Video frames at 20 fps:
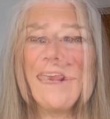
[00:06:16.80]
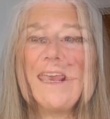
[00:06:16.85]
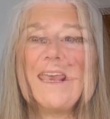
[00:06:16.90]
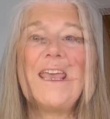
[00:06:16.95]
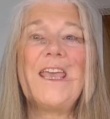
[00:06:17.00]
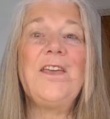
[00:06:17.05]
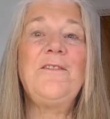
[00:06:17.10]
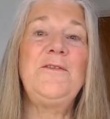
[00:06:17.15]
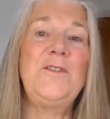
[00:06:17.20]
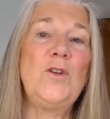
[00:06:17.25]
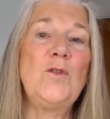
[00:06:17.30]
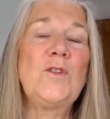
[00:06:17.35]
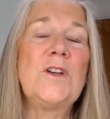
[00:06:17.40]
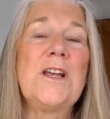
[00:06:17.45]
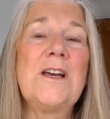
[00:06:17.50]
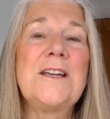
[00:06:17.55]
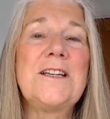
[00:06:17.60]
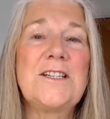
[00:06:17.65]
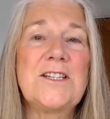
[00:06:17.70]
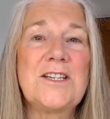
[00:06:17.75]
If you'd
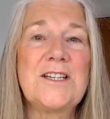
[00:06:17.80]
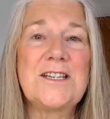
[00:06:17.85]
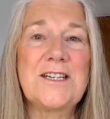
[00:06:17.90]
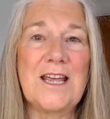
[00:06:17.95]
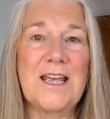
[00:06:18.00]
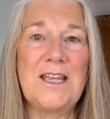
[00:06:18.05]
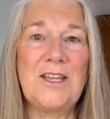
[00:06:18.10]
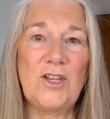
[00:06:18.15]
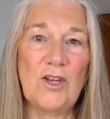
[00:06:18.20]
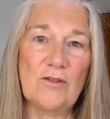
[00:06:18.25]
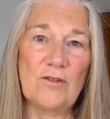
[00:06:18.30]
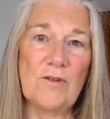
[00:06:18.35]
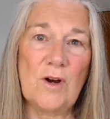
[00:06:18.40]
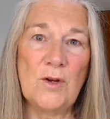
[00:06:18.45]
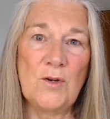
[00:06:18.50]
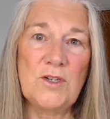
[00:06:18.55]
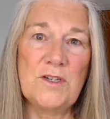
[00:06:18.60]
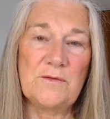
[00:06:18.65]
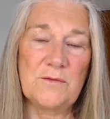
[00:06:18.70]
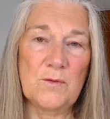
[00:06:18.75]
like to take your
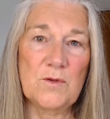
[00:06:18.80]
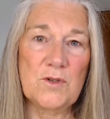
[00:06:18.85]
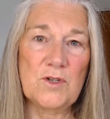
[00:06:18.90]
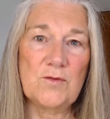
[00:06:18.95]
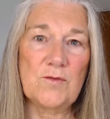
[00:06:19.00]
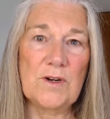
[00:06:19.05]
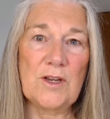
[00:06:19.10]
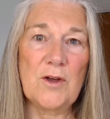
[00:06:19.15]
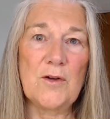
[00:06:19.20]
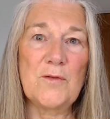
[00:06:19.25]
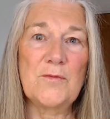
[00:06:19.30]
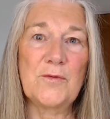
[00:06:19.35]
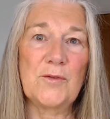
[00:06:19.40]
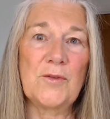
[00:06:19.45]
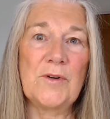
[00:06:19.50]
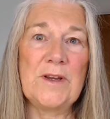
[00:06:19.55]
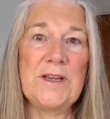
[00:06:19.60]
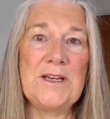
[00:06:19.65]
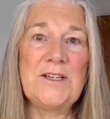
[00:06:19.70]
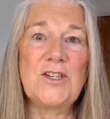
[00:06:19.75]
own divorce
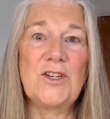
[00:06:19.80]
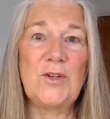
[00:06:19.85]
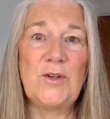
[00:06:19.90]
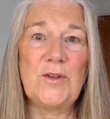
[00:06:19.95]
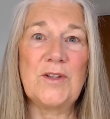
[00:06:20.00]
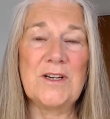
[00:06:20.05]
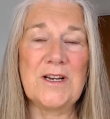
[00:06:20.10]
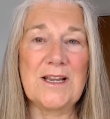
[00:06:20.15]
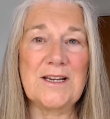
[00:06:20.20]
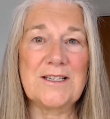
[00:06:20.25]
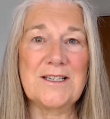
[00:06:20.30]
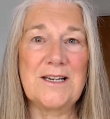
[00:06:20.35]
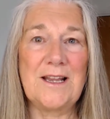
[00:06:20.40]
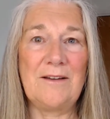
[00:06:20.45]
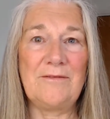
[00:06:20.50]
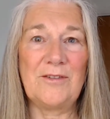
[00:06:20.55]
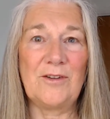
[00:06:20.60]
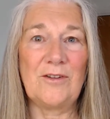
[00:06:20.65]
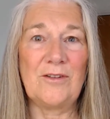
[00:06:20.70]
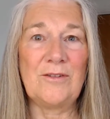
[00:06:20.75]
recovery to the next
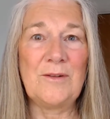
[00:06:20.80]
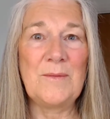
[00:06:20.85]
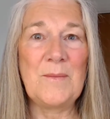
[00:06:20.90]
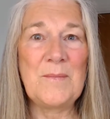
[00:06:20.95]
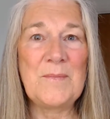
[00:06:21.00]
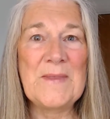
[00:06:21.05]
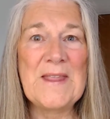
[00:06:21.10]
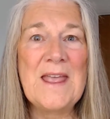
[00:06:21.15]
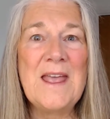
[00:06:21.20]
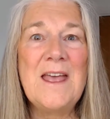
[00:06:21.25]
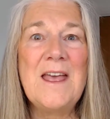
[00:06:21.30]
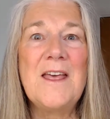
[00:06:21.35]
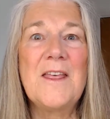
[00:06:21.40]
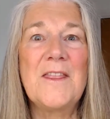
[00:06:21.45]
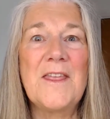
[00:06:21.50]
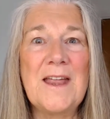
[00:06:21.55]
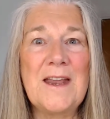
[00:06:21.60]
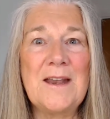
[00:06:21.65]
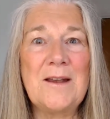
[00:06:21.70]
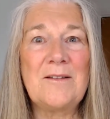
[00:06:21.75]
level,
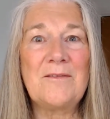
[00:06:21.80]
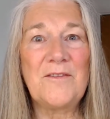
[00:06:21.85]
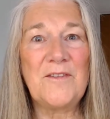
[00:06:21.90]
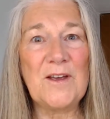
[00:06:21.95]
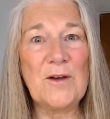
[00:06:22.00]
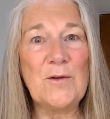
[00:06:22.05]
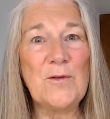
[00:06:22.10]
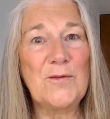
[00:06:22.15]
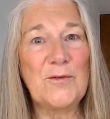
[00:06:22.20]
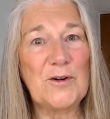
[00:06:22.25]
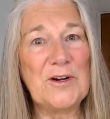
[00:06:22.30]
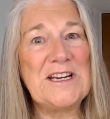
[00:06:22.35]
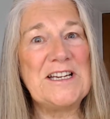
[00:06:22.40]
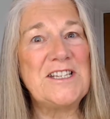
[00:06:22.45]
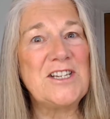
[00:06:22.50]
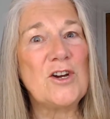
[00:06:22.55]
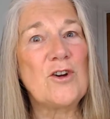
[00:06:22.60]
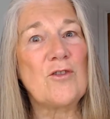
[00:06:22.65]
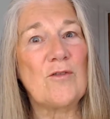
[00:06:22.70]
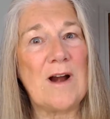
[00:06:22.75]
then feel free
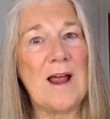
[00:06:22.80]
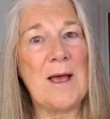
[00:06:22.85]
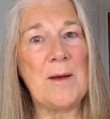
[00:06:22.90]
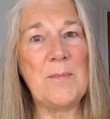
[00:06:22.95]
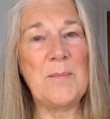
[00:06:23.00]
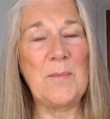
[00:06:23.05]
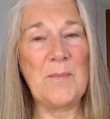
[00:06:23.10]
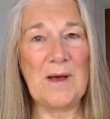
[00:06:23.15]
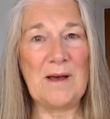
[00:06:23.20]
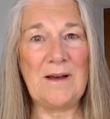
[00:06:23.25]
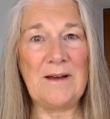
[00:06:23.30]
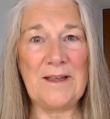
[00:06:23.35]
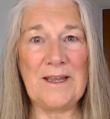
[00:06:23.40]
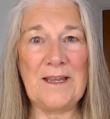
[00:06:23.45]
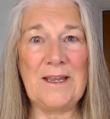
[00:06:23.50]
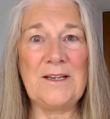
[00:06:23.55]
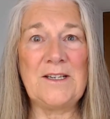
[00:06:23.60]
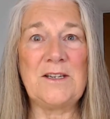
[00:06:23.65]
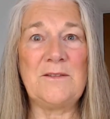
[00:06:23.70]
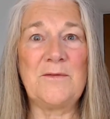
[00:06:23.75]
to grab
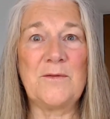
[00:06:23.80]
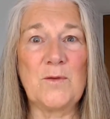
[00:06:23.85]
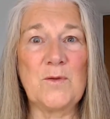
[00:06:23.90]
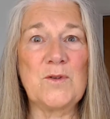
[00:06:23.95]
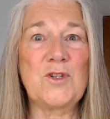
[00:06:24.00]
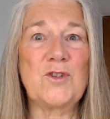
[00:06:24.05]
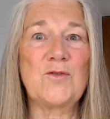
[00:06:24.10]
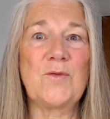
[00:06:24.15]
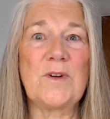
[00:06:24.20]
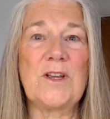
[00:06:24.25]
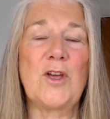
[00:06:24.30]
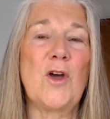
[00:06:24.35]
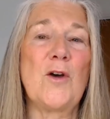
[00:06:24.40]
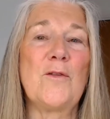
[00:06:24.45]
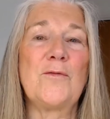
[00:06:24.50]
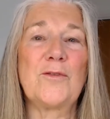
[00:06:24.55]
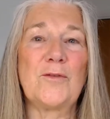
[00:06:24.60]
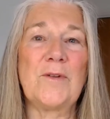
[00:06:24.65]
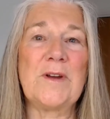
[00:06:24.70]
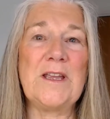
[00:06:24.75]
my divorce
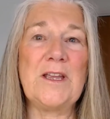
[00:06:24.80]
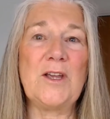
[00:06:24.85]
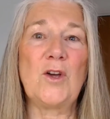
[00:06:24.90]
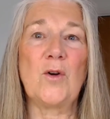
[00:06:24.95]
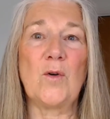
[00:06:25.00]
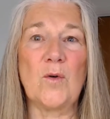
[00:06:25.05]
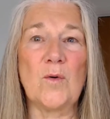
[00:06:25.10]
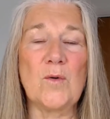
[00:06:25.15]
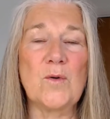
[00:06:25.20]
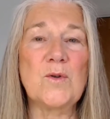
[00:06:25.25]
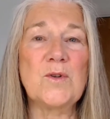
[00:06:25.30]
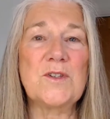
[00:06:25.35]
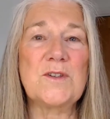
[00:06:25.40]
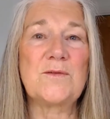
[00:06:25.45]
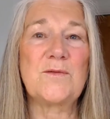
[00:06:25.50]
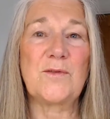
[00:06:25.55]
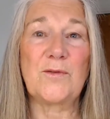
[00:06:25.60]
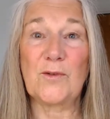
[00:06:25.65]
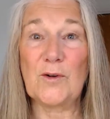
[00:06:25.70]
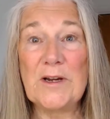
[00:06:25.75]
recovery course,
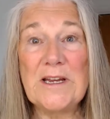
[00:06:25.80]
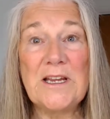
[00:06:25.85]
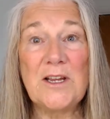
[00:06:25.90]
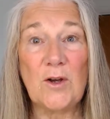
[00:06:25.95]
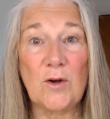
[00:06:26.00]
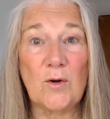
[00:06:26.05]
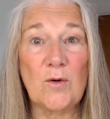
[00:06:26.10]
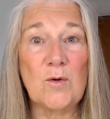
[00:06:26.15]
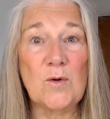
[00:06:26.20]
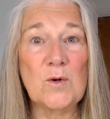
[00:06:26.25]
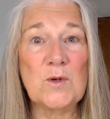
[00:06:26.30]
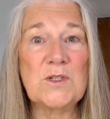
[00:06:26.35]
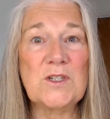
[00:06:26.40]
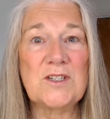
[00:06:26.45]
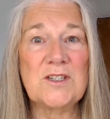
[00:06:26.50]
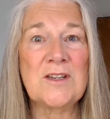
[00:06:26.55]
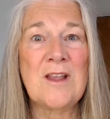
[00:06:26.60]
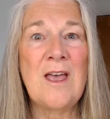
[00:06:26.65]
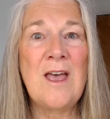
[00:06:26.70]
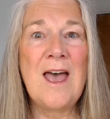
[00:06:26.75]
free
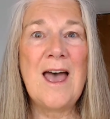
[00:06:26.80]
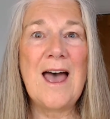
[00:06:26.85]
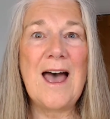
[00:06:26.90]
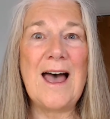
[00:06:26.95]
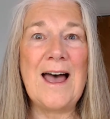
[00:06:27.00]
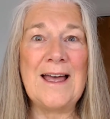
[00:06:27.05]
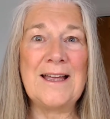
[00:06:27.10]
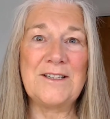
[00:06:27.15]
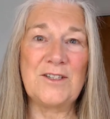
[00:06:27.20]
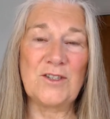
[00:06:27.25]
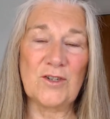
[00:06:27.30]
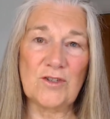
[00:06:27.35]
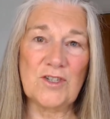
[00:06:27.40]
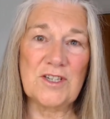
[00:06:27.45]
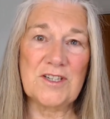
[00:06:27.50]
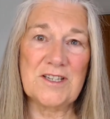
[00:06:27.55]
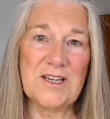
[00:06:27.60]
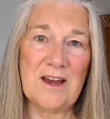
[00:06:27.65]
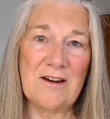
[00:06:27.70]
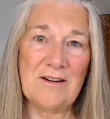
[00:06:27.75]
course, at
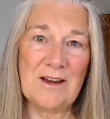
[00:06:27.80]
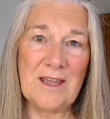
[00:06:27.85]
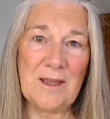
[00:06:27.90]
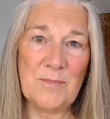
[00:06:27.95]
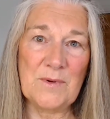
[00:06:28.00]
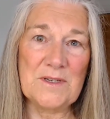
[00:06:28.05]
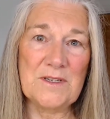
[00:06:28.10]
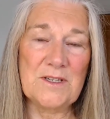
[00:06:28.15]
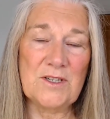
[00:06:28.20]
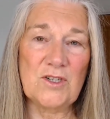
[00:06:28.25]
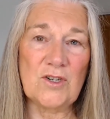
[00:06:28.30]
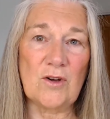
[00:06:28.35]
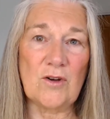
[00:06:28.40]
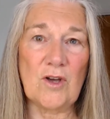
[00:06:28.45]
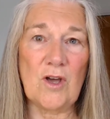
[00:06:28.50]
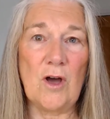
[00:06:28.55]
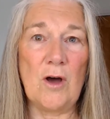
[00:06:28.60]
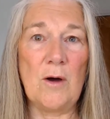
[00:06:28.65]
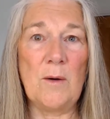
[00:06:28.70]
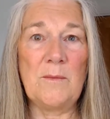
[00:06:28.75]

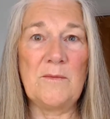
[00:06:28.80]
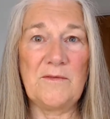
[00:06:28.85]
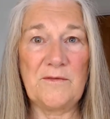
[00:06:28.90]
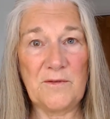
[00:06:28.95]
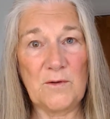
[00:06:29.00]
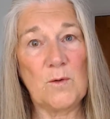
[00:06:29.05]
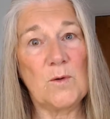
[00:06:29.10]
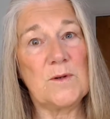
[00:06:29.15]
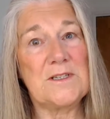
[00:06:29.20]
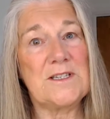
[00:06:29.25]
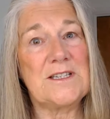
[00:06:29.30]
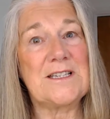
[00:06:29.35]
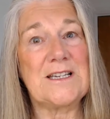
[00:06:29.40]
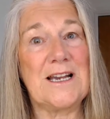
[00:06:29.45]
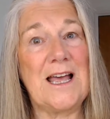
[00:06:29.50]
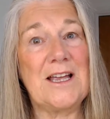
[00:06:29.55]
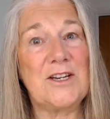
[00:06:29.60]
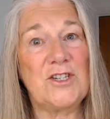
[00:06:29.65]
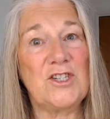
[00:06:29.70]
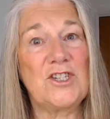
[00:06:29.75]

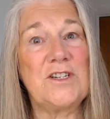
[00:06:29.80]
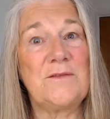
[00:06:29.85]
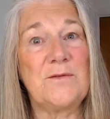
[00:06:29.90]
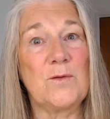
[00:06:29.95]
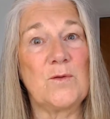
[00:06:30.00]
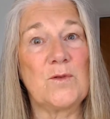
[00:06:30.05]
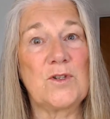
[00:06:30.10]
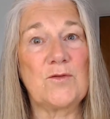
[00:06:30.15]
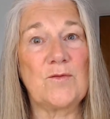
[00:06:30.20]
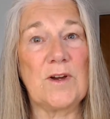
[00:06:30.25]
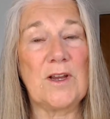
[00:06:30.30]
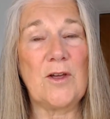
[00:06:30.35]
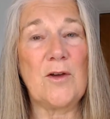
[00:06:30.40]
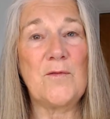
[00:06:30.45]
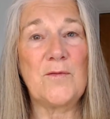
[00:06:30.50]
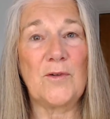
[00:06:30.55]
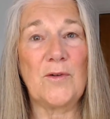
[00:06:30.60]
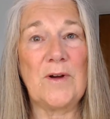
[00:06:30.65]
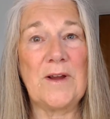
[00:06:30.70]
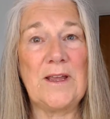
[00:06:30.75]
drsaragibbons.com/divorce
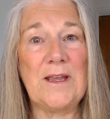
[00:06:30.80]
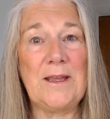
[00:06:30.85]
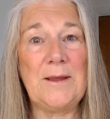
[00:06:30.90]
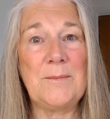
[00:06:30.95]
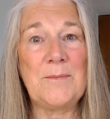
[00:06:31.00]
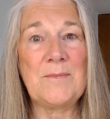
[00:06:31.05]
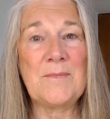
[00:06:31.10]
recovery.